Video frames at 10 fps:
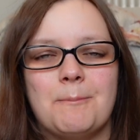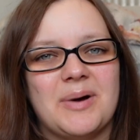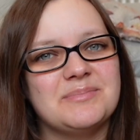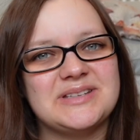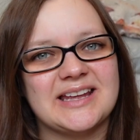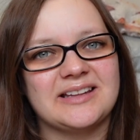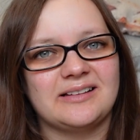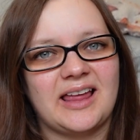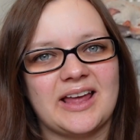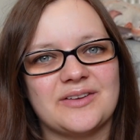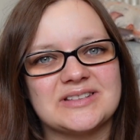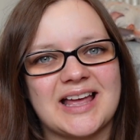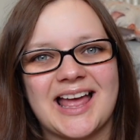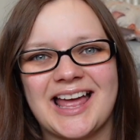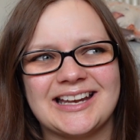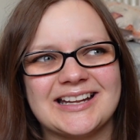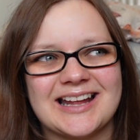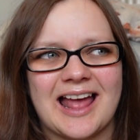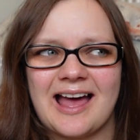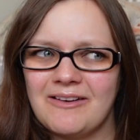mum day in the lives, and I
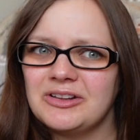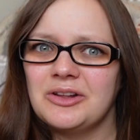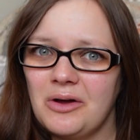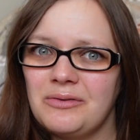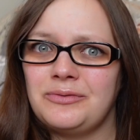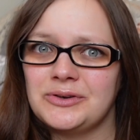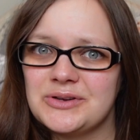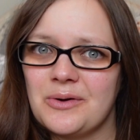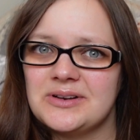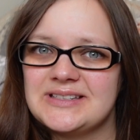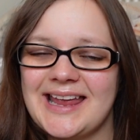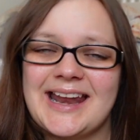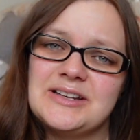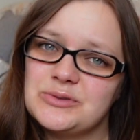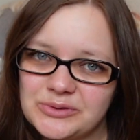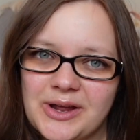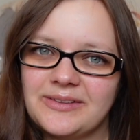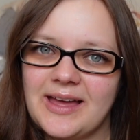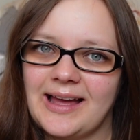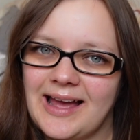have a lot of food content. I don't know how
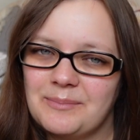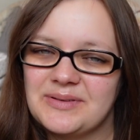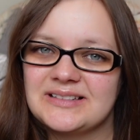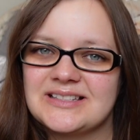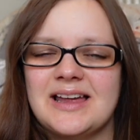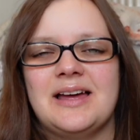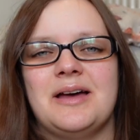that happened.